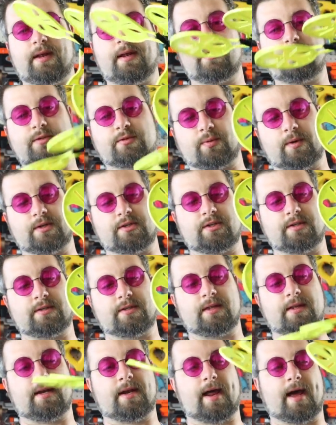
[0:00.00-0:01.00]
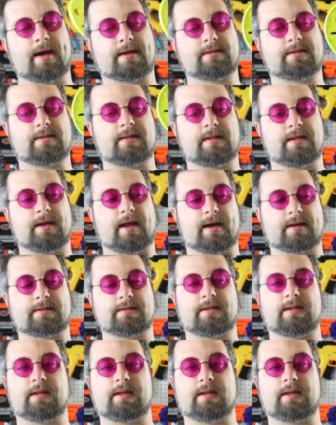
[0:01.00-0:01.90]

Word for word: it switches to the next, to the next,